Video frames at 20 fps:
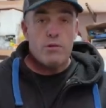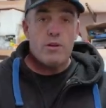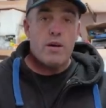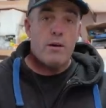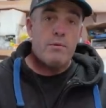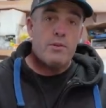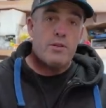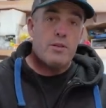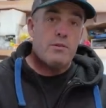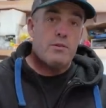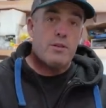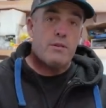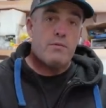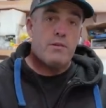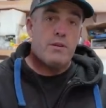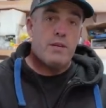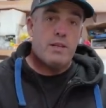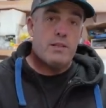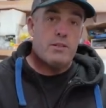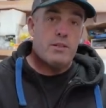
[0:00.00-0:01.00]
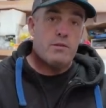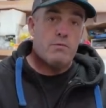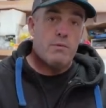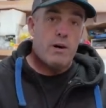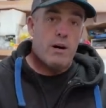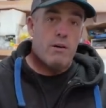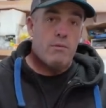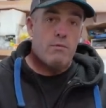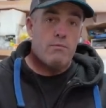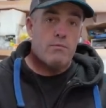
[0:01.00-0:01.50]
come with two different lids as
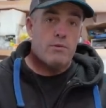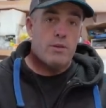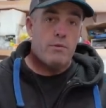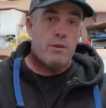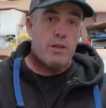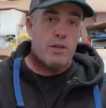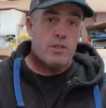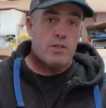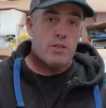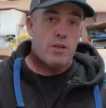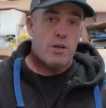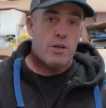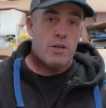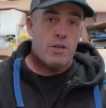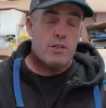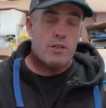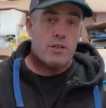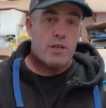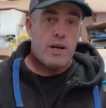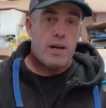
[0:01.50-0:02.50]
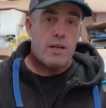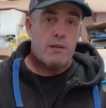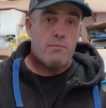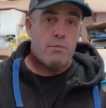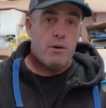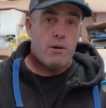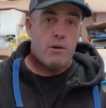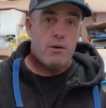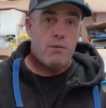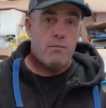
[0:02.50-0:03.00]
well. So each size cad
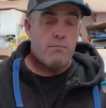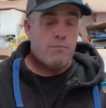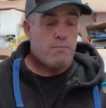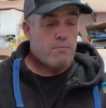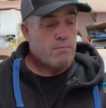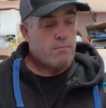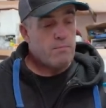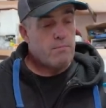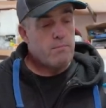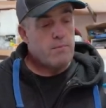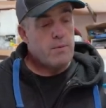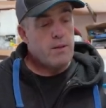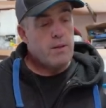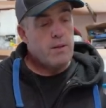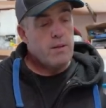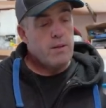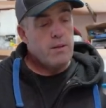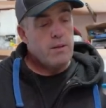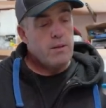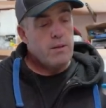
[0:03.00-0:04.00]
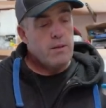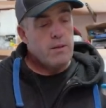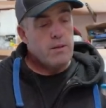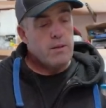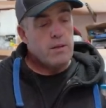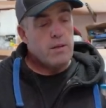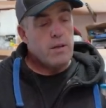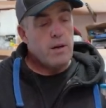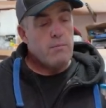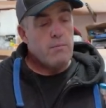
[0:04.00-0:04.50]
pot
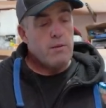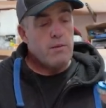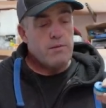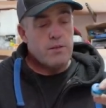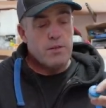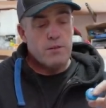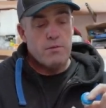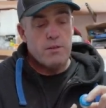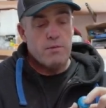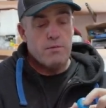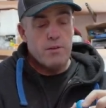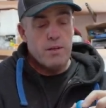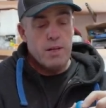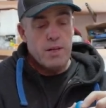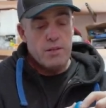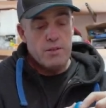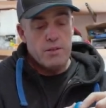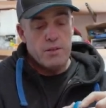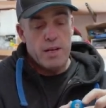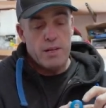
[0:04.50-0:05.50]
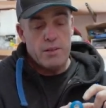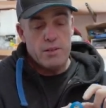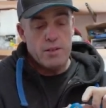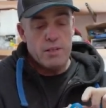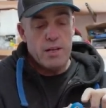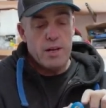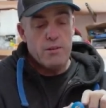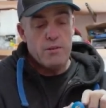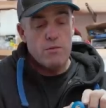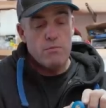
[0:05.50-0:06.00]
come with two different lids. You get the
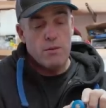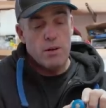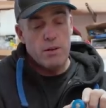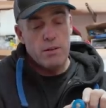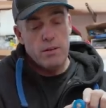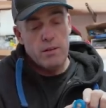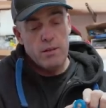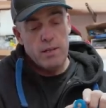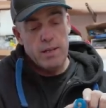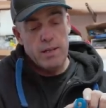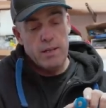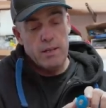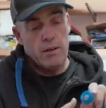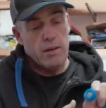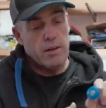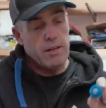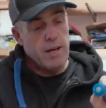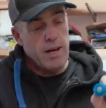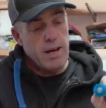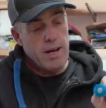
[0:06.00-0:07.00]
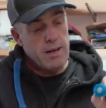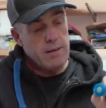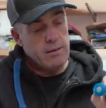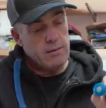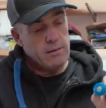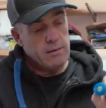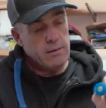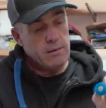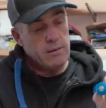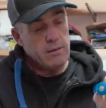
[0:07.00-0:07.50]
standard one lid like that,
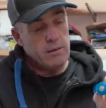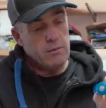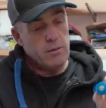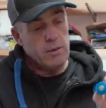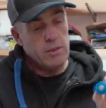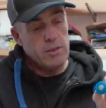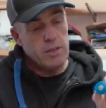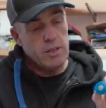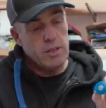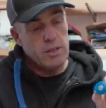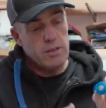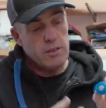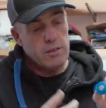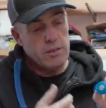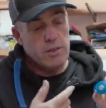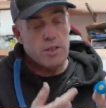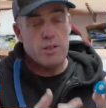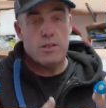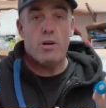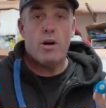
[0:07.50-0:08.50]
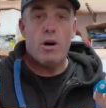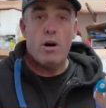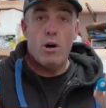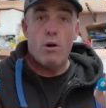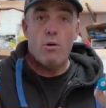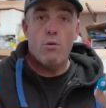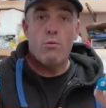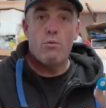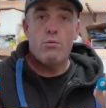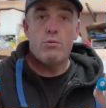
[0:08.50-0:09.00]
which is just a
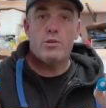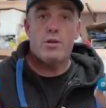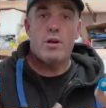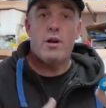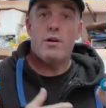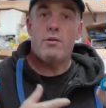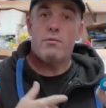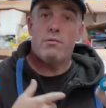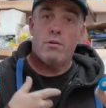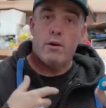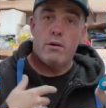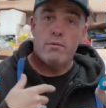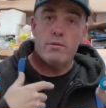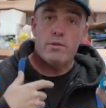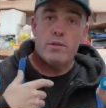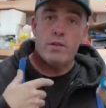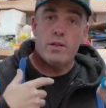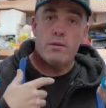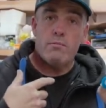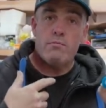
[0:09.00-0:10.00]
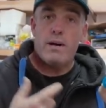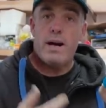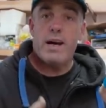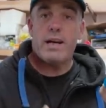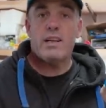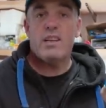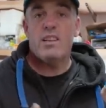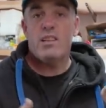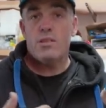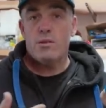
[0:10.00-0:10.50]
hole. So obviously
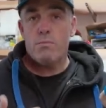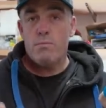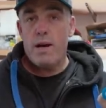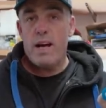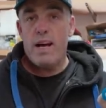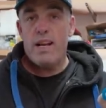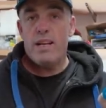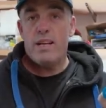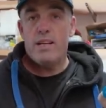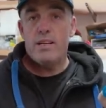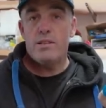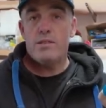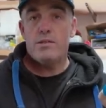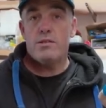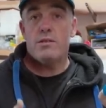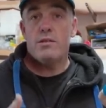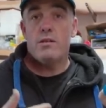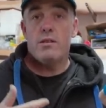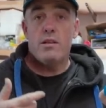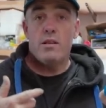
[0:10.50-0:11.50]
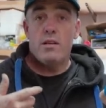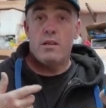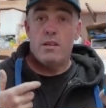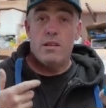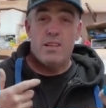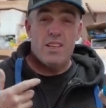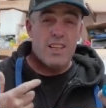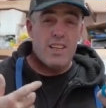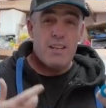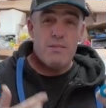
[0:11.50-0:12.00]
maggots, pellets,
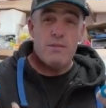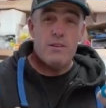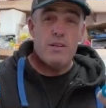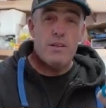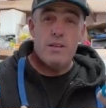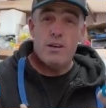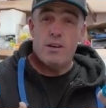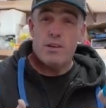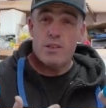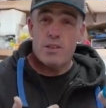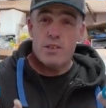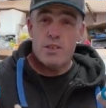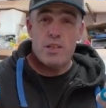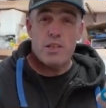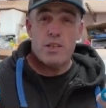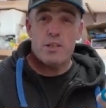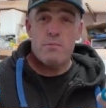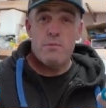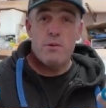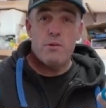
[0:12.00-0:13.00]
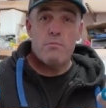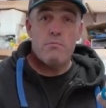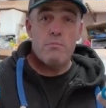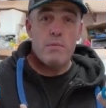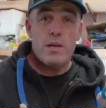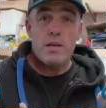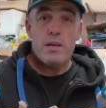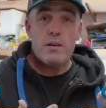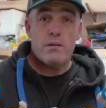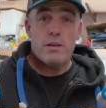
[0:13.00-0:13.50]
even like 6mm
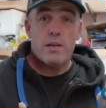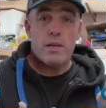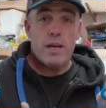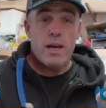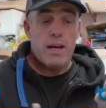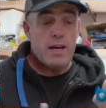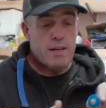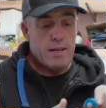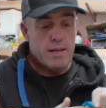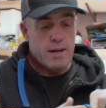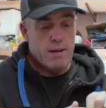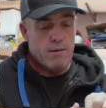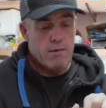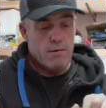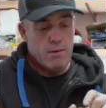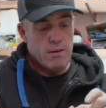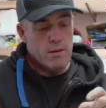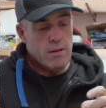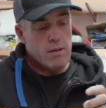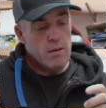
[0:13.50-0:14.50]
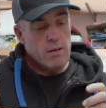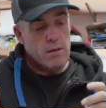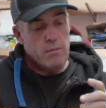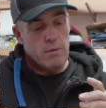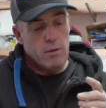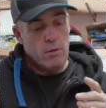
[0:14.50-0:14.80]
meat you can get in there. But